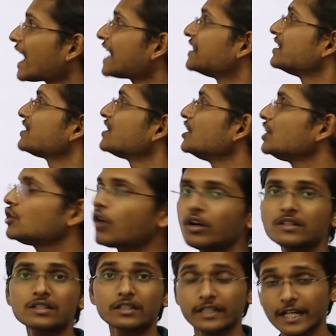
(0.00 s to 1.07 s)
And this
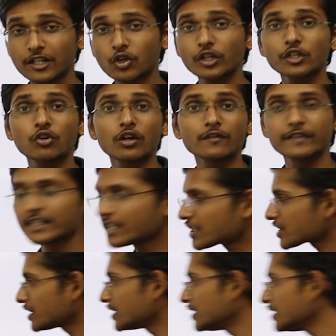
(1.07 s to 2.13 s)
neon's electronic configuration